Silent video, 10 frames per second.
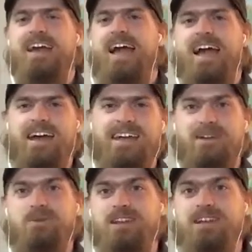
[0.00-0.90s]

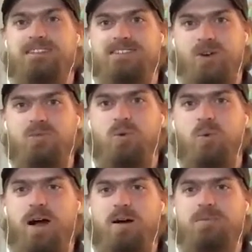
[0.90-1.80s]
it really is, it's
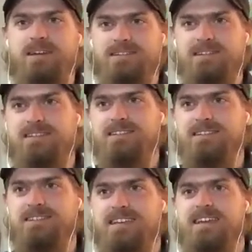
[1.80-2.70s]
overwhelming to
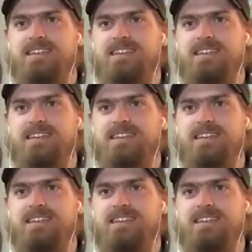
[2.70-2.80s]
see that